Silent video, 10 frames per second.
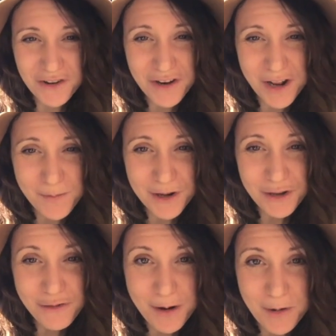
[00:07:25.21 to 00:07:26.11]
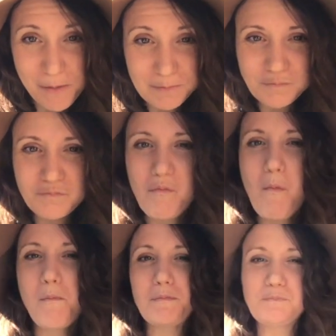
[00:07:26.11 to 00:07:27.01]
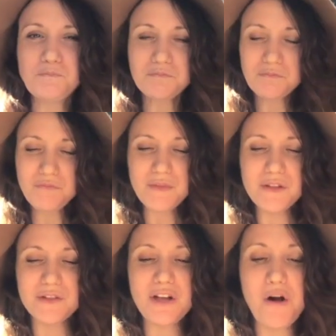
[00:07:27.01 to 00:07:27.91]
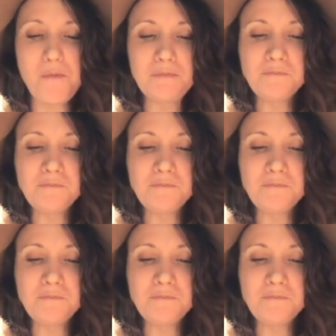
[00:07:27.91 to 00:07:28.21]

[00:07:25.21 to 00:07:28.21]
a lemon cucumber. So